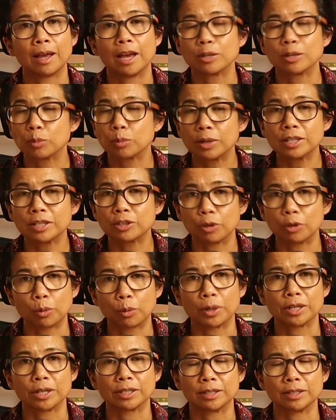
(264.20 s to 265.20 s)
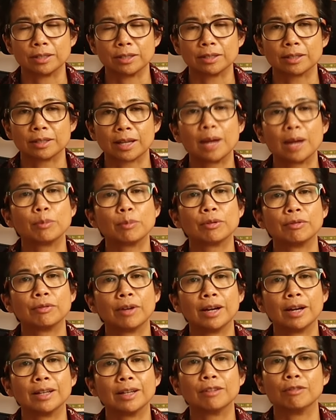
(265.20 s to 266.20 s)
as well as your questions, can
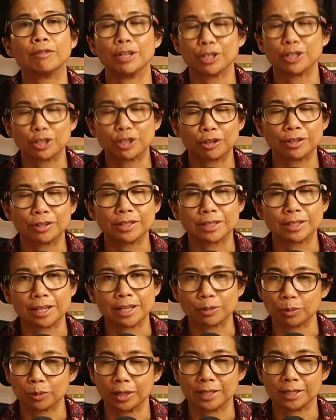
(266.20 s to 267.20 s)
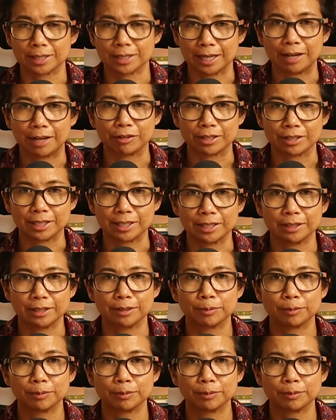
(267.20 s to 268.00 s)
provide reassurance as well as clarity.